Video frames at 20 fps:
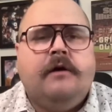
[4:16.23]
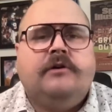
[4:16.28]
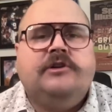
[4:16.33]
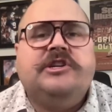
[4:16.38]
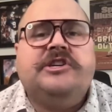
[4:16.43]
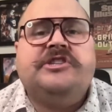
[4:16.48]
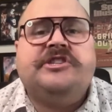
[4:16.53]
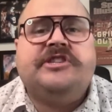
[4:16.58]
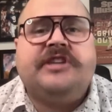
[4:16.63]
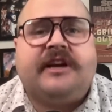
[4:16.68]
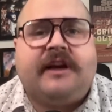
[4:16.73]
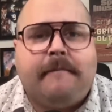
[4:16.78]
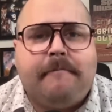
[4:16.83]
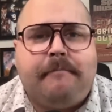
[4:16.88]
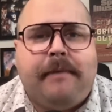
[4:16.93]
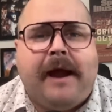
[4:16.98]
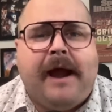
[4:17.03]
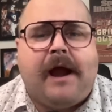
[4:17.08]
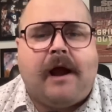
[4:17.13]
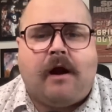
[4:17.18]
Just to
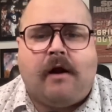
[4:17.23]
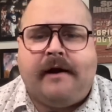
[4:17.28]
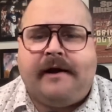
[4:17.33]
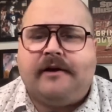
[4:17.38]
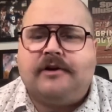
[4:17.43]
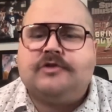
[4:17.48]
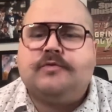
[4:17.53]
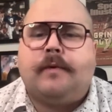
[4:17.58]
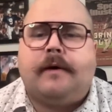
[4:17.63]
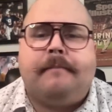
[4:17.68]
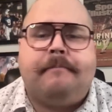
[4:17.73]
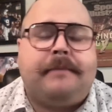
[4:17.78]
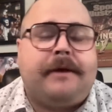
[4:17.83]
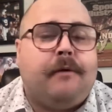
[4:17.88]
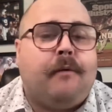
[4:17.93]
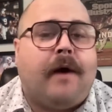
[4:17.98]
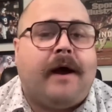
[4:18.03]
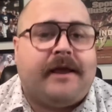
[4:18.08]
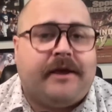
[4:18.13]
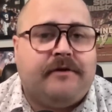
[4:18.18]
compare, here's where
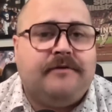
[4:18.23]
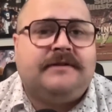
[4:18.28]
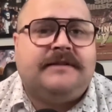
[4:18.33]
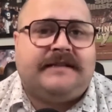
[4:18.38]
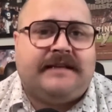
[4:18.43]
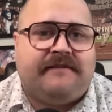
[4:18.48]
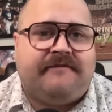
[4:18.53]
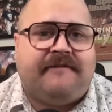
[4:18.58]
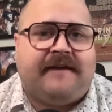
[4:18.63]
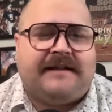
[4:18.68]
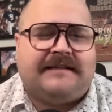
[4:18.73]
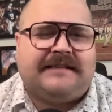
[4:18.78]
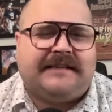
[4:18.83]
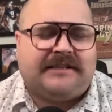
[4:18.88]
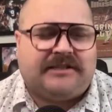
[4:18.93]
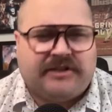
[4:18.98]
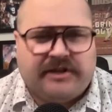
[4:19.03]
BYU's defense is,